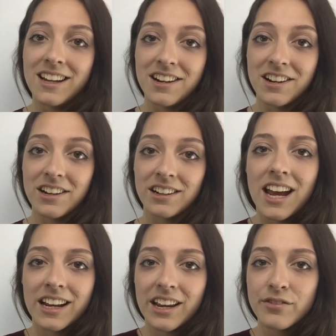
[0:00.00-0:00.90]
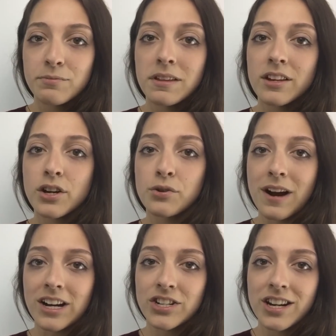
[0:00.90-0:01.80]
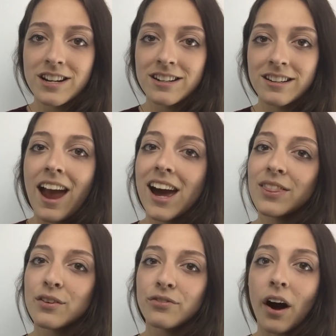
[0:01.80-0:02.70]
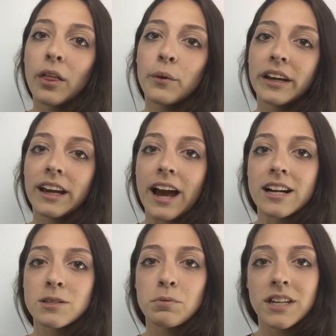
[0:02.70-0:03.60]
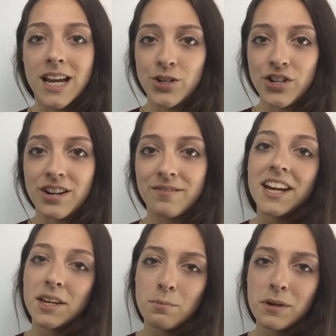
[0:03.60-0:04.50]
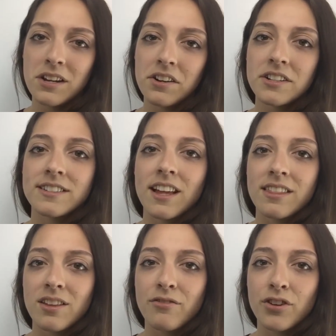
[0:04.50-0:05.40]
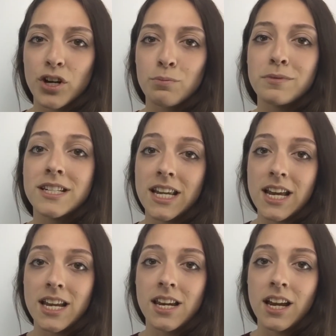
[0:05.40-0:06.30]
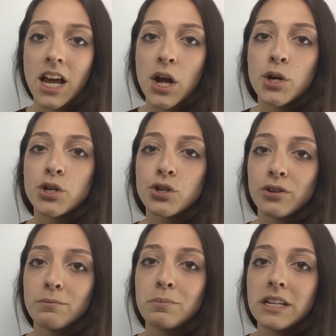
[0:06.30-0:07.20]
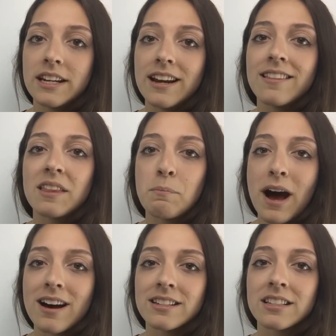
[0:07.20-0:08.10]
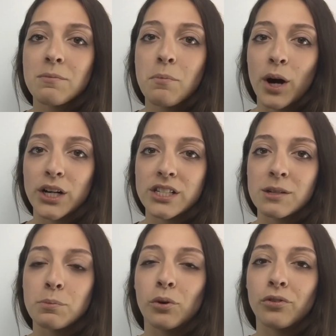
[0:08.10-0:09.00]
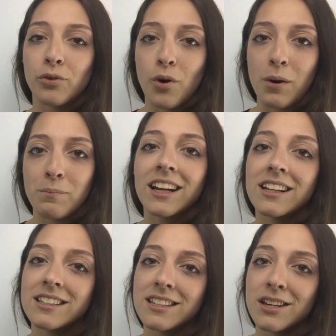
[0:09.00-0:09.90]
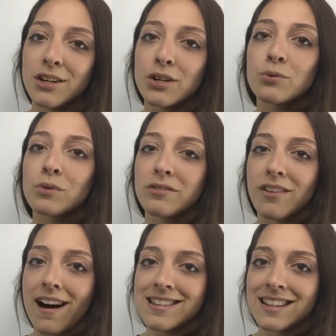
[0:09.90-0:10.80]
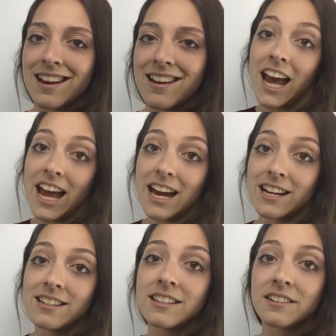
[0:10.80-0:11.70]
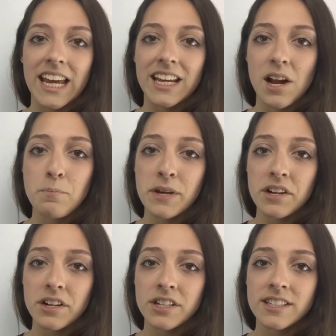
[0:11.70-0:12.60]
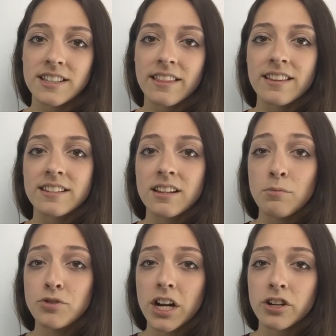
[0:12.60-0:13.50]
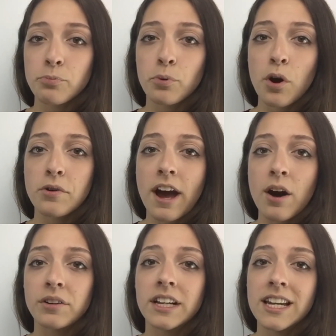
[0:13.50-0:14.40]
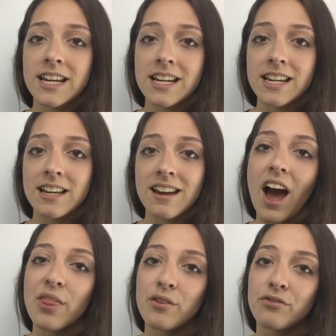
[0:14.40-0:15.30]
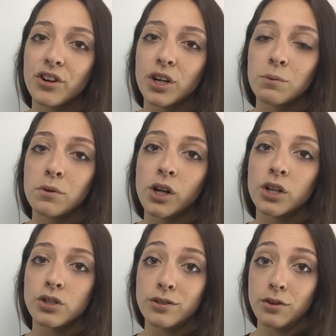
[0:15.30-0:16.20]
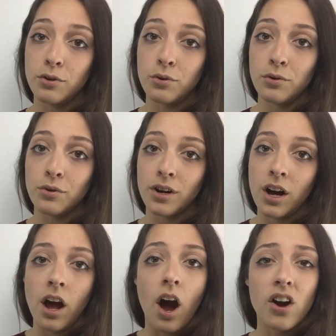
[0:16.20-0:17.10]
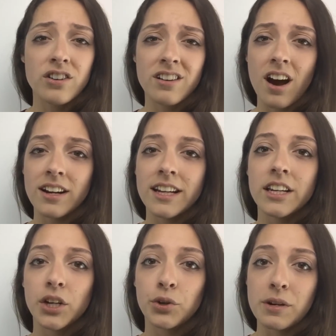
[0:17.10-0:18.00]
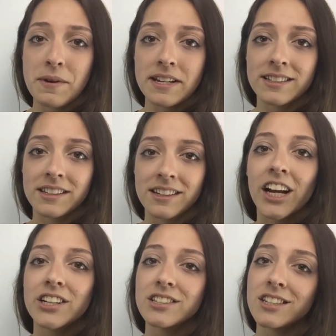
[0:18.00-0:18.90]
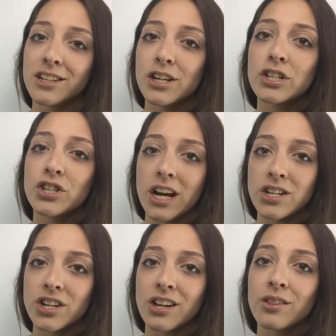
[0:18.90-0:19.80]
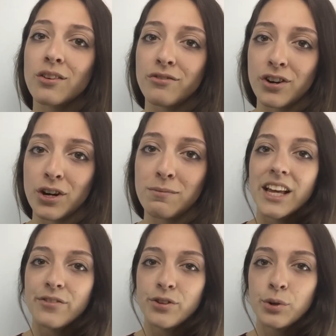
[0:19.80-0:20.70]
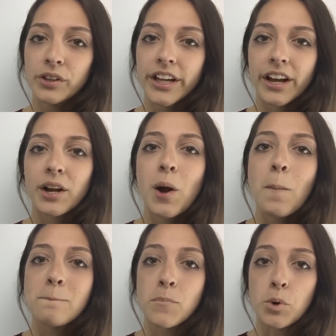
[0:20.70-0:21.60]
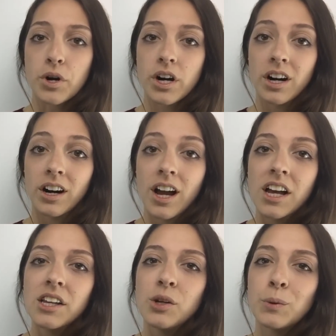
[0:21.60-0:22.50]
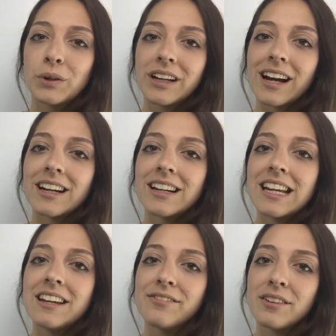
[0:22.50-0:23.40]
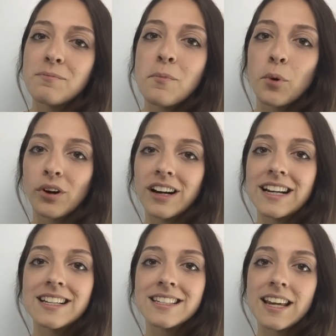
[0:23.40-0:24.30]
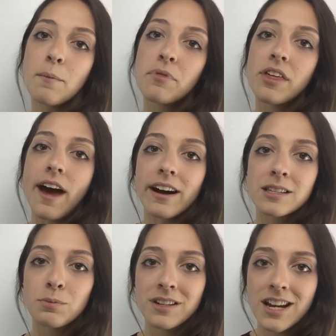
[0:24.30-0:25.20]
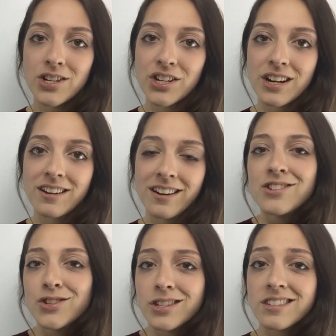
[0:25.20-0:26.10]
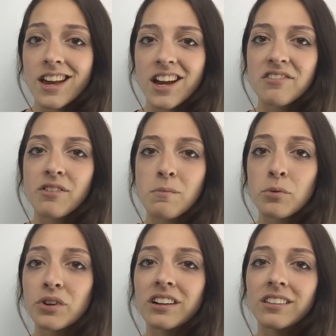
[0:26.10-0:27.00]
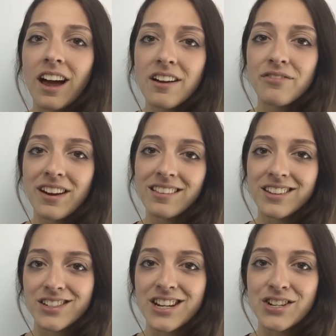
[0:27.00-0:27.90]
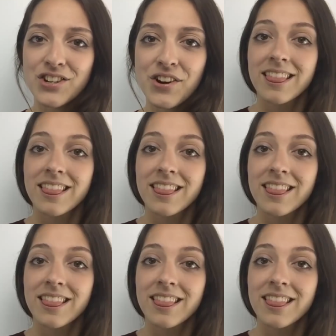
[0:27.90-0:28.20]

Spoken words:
Here, it gives me the correction and the following explanation. It appears that the verb did should be in the past participle form. Consider revising it. And it appears that the subject pronoun he and the verb do are not in agreement. Consider changing the verb. If you click more, you will get an even more in-depth explanation, just like from a real-life English teacher.